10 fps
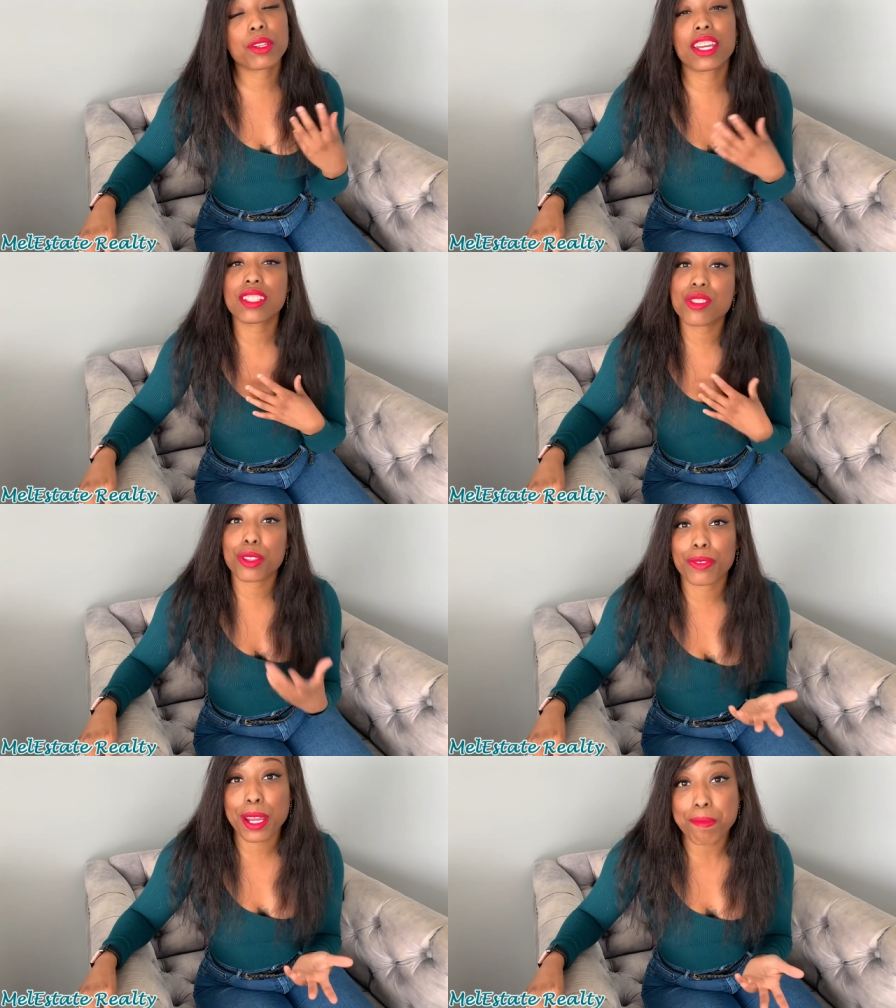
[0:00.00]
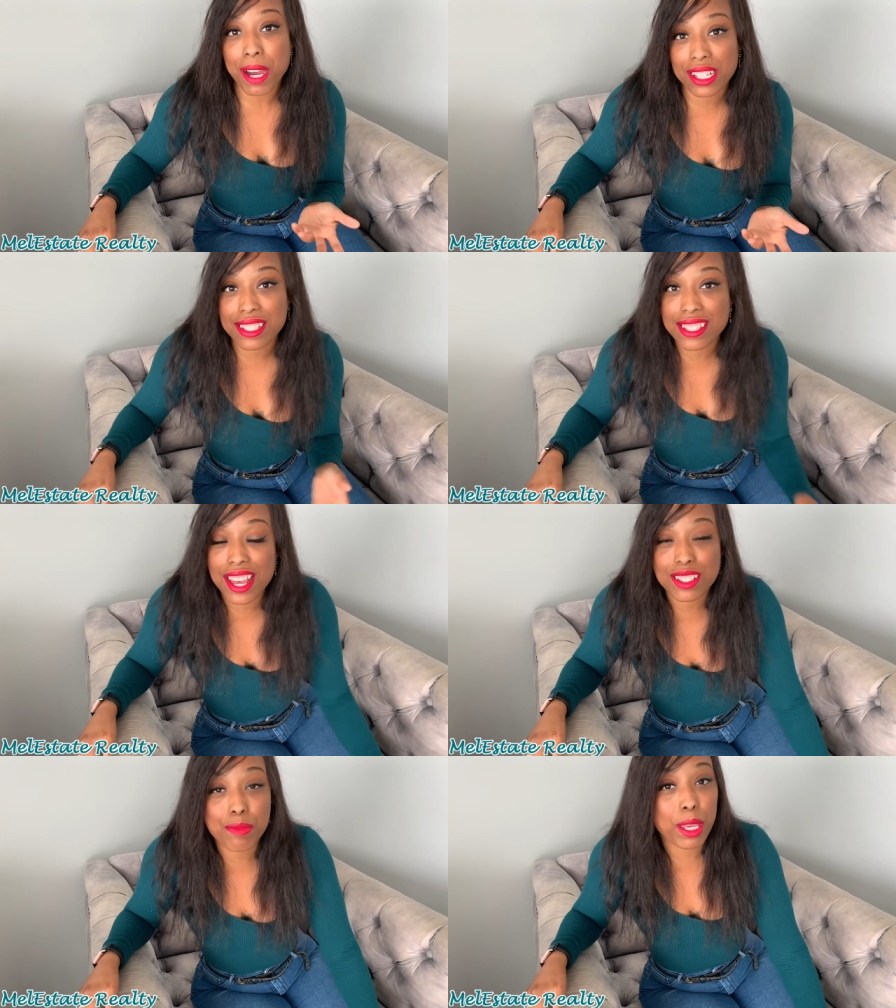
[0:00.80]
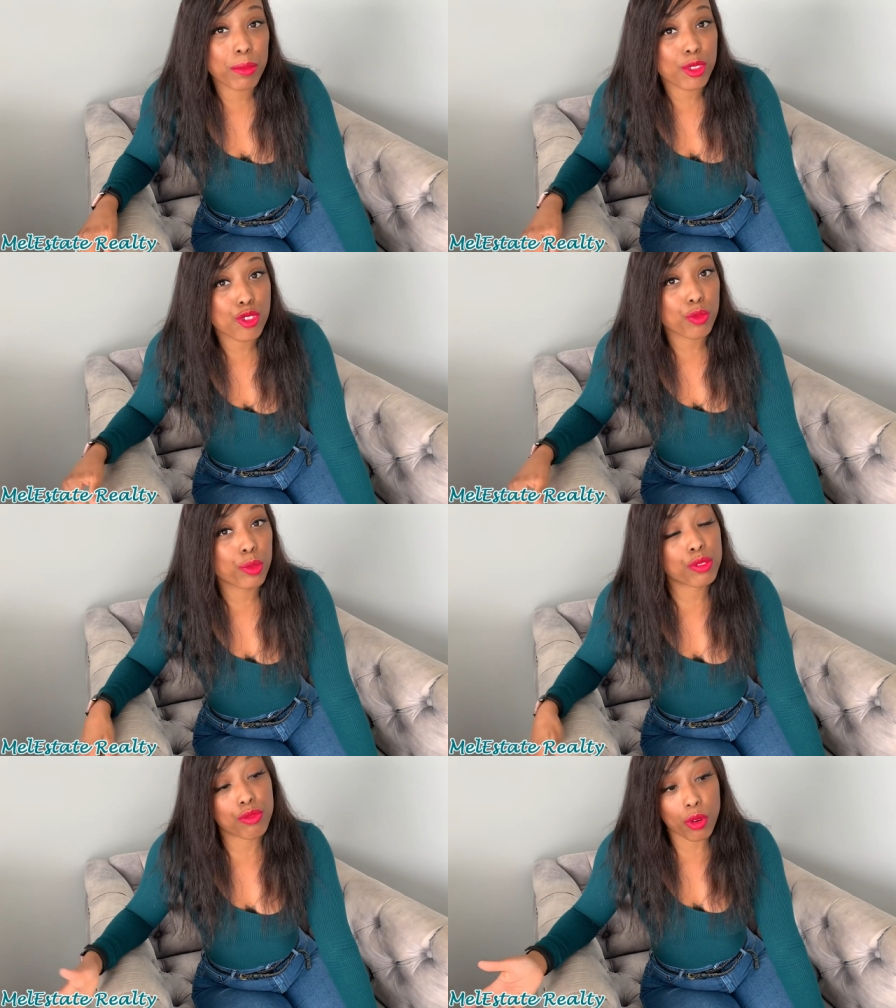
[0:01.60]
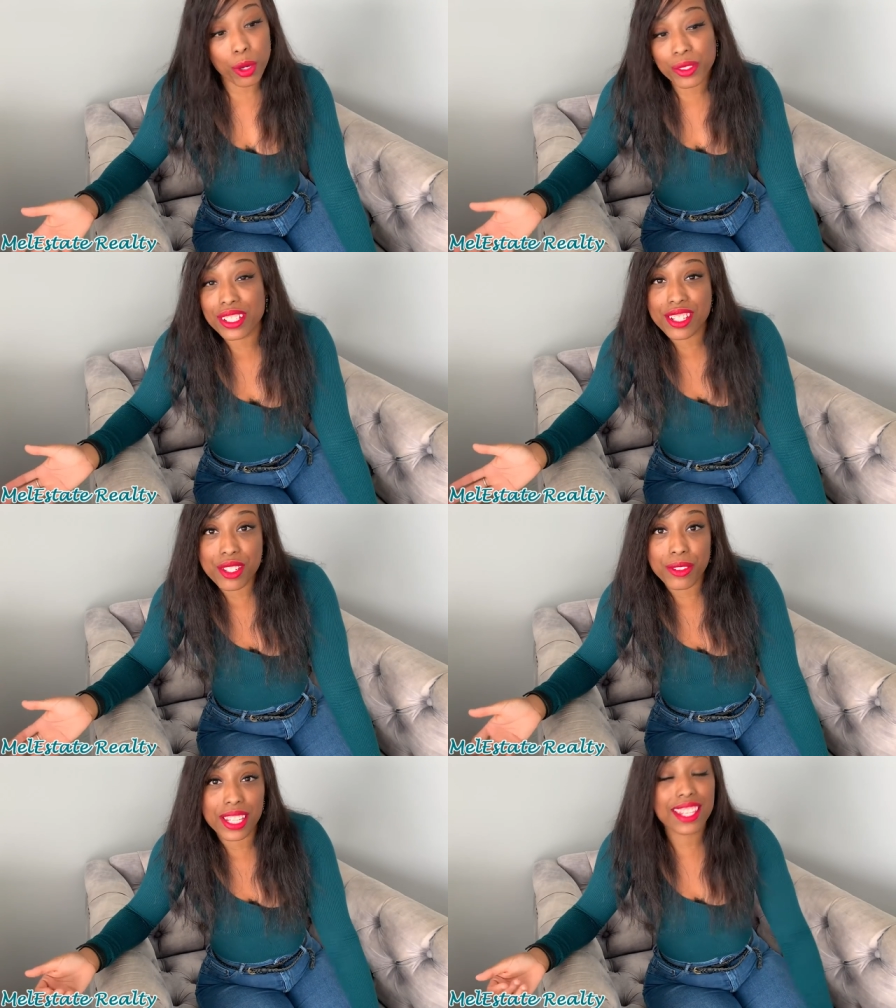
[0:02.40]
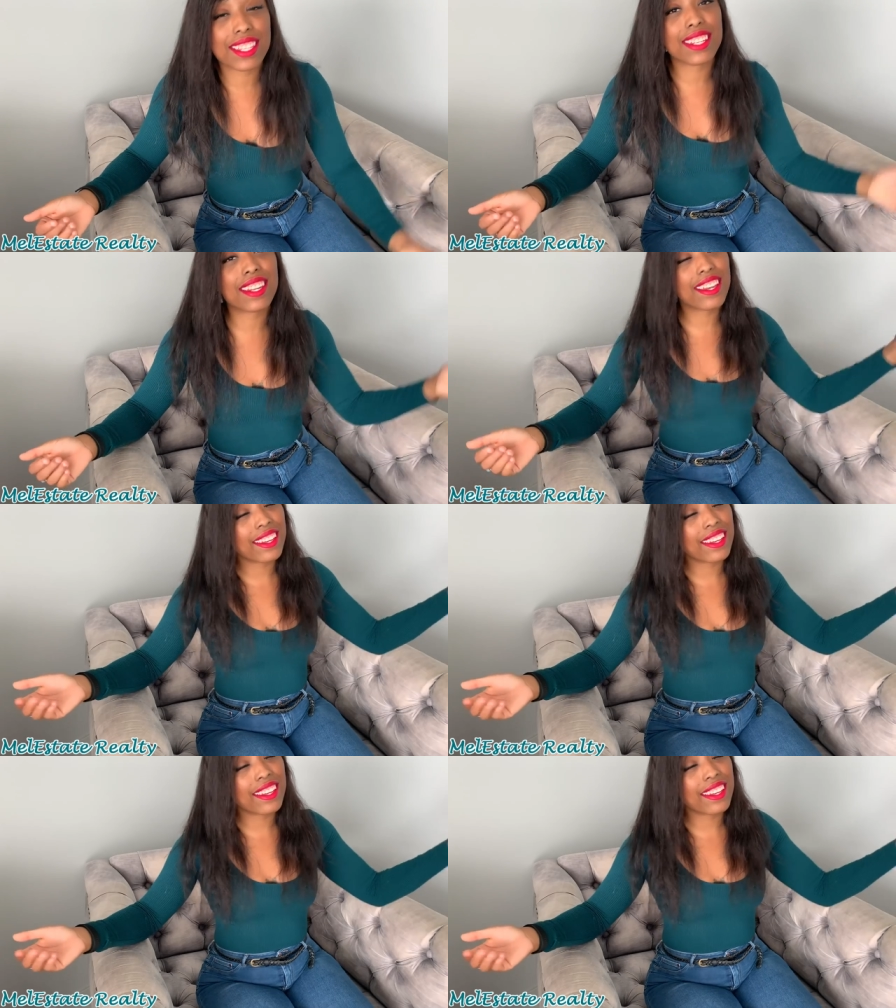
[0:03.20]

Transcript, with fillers: you get into the right mindset to be able to move forward in doing it then